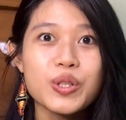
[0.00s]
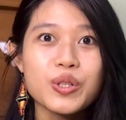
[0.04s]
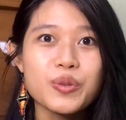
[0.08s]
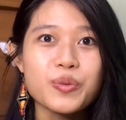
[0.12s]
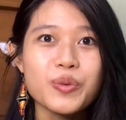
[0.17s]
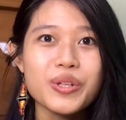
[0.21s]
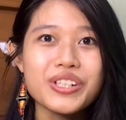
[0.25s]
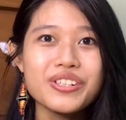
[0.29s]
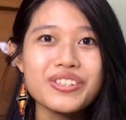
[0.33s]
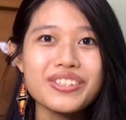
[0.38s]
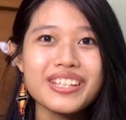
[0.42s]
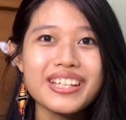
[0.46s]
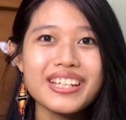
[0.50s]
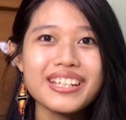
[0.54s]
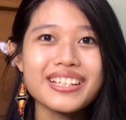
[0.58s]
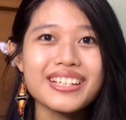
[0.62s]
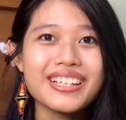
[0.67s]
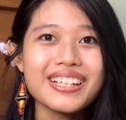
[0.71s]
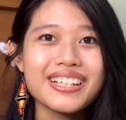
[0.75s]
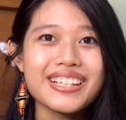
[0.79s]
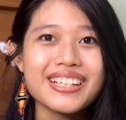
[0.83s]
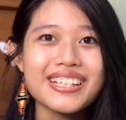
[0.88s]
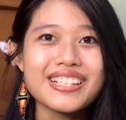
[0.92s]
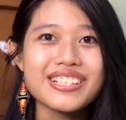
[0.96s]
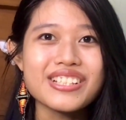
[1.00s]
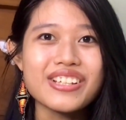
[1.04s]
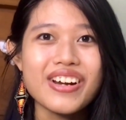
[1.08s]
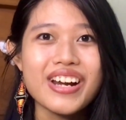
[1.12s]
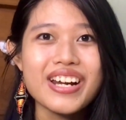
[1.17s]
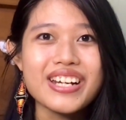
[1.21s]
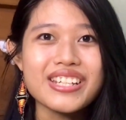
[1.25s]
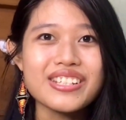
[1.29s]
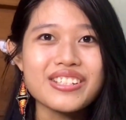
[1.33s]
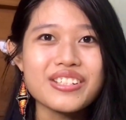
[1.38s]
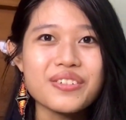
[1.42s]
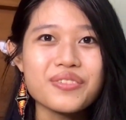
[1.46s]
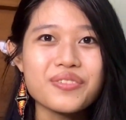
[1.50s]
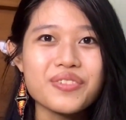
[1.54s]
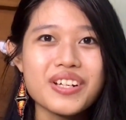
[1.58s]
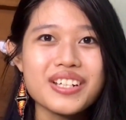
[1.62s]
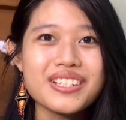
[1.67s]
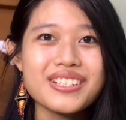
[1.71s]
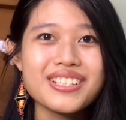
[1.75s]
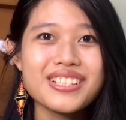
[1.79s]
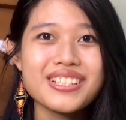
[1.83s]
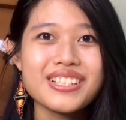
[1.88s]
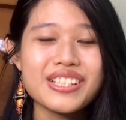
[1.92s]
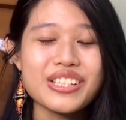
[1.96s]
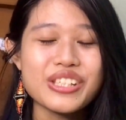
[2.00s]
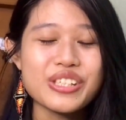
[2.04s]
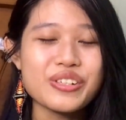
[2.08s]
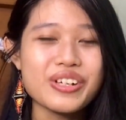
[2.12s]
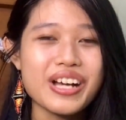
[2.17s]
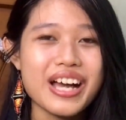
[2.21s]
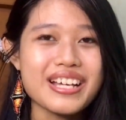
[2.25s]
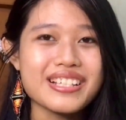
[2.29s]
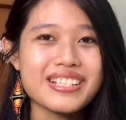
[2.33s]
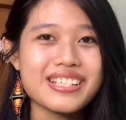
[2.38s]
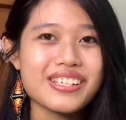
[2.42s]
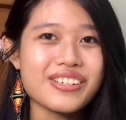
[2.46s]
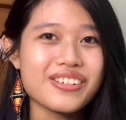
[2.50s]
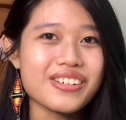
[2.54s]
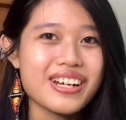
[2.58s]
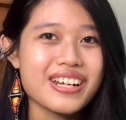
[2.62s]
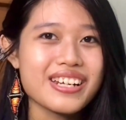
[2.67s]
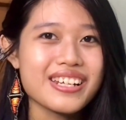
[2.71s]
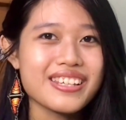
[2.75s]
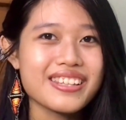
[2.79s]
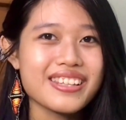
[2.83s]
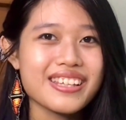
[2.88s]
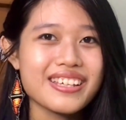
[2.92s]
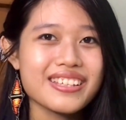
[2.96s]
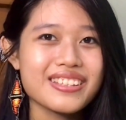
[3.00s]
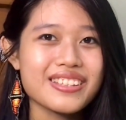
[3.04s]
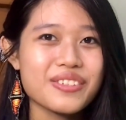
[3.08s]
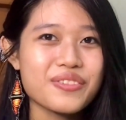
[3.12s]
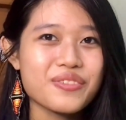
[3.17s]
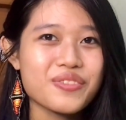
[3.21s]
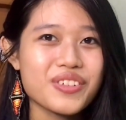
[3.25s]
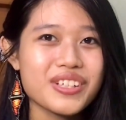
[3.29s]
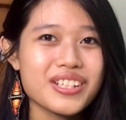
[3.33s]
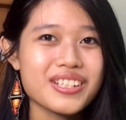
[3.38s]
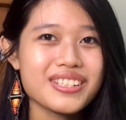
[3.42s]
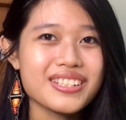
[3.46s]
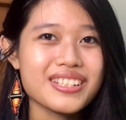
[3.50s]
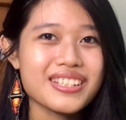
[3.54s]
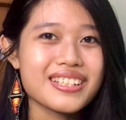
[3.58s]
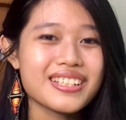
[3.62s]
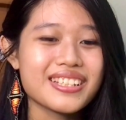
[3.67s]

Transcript: What do you think? Is there any difference? You guys hear anything different?